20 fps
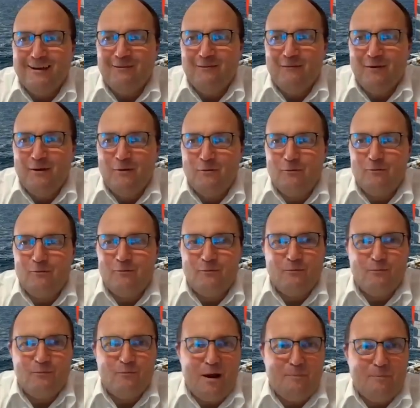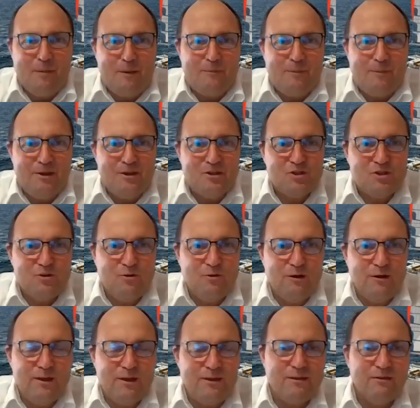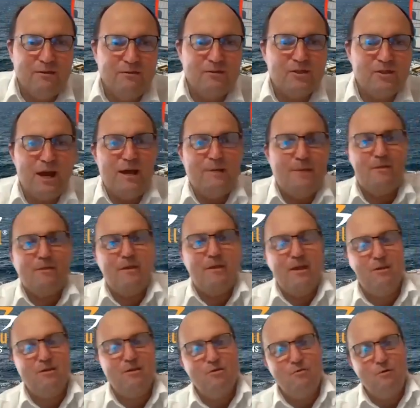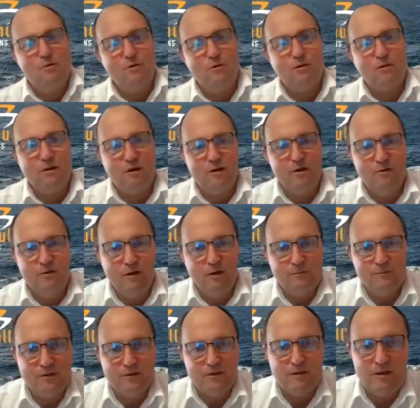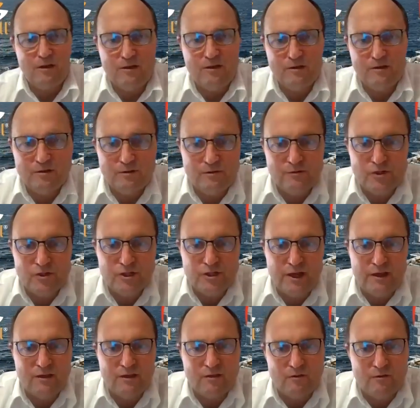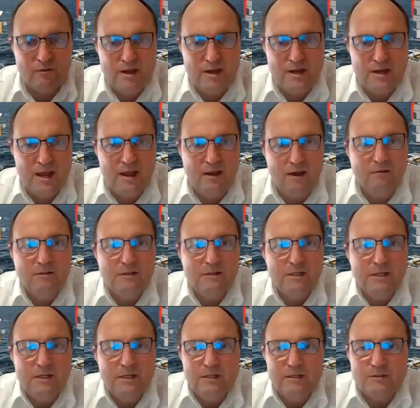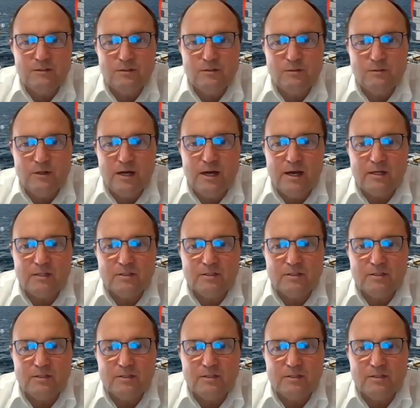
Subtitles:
We'll wrap up here shortly. So, James, thank you also. I'm just going to share screen now to